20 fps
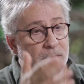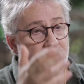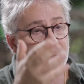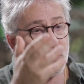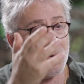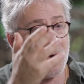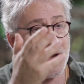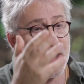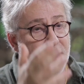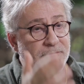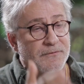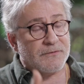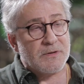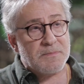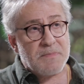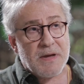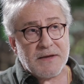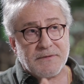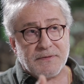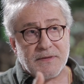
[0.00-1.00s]
you have to
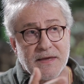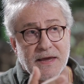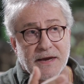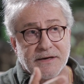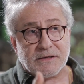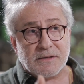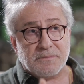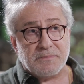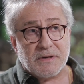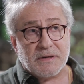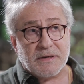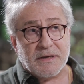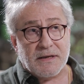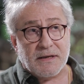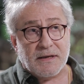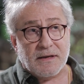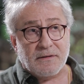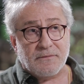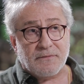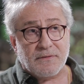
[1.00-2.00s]
make the actor
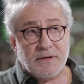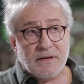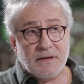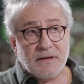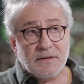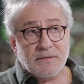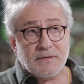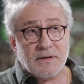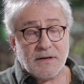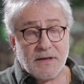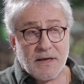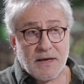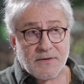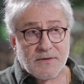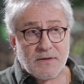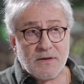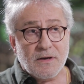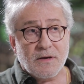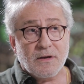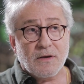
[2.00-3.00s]
believe that
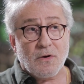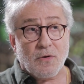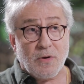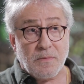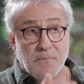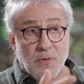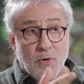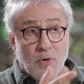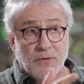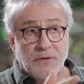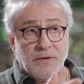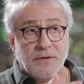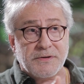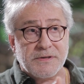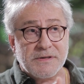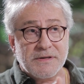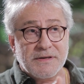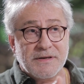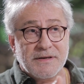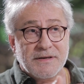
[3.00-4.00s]
yes, you're
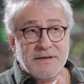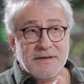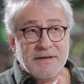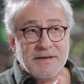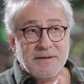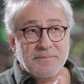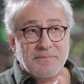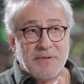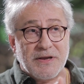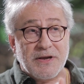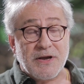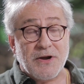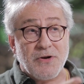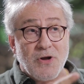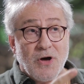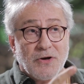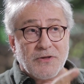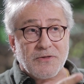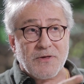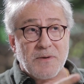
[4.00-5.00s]
important, but you're
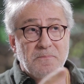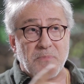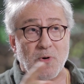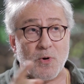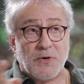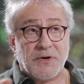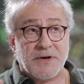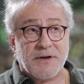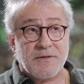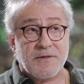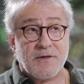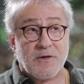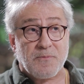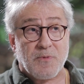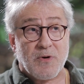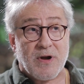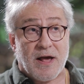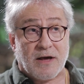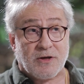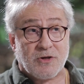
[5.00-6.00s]
not as important as this
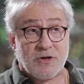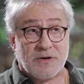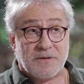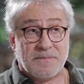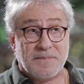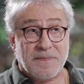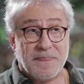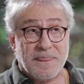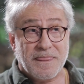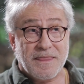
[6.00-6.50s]
production.